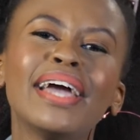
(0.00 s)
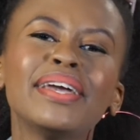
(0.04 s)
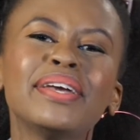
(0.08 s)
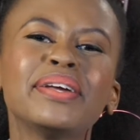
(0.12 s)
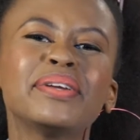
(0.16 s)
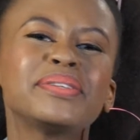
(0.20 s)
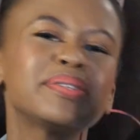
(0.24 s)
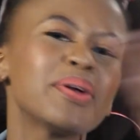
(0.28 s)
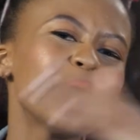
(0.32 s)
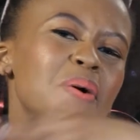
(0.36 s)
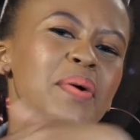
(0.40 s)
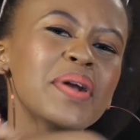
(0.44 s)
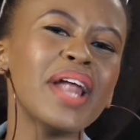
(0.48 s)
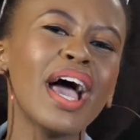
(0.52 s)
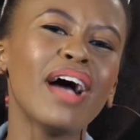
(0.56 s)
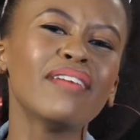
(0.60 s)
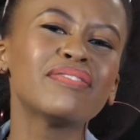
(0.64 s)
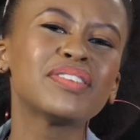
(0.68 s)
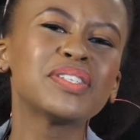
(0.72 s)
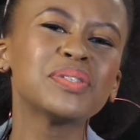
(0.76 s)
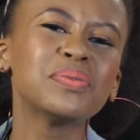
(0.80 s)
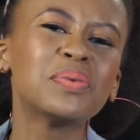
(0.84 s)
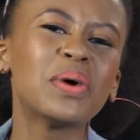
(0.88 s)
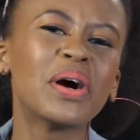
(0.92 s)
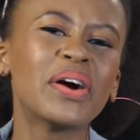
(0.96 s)
You don't have
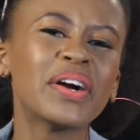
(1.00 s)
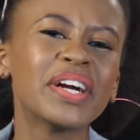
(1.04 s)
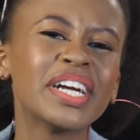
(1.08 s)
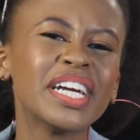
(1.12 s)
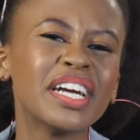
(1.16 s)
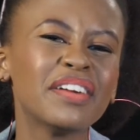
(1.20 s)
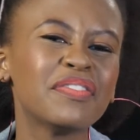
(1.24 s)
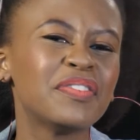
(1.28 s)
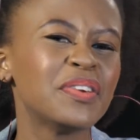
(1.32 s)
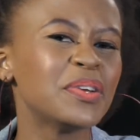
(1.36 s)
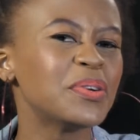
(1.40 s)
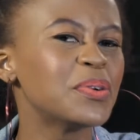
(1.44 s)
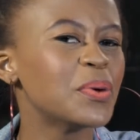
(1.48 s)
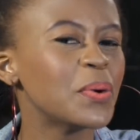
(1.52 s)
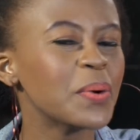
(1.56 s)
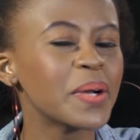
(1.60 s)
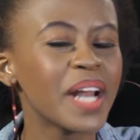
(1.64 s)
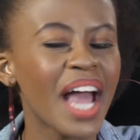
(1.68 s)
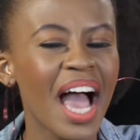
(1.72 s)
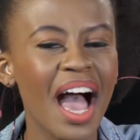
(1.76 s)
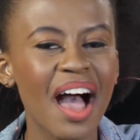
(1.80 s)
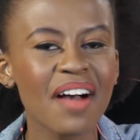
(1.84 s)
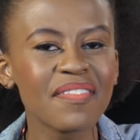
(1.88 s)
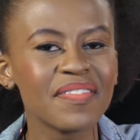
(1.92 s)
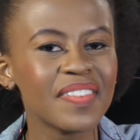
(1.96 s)
to worry if you don't
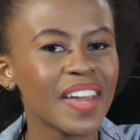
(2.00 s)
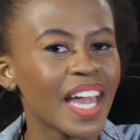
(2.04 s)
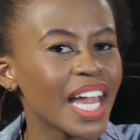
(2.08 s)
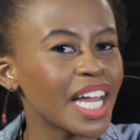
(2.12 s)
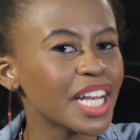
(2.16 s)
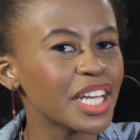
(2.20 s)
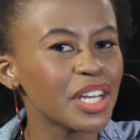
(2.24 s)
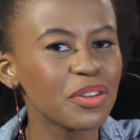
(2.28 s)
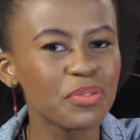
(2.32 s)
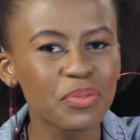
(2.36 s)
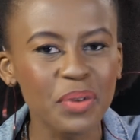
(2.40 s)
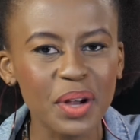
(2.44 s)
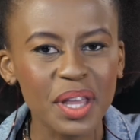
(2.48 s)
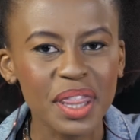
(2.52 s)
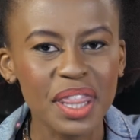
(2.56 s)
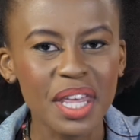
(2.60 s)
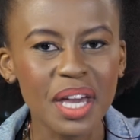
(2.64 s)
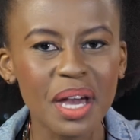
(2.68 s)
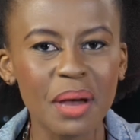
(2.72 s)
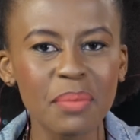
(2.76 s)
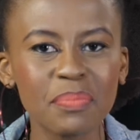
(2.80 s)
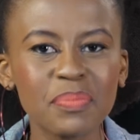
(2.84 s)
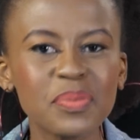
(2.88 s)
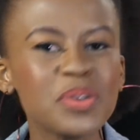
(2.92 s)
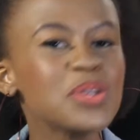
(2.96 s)
have any rhythm.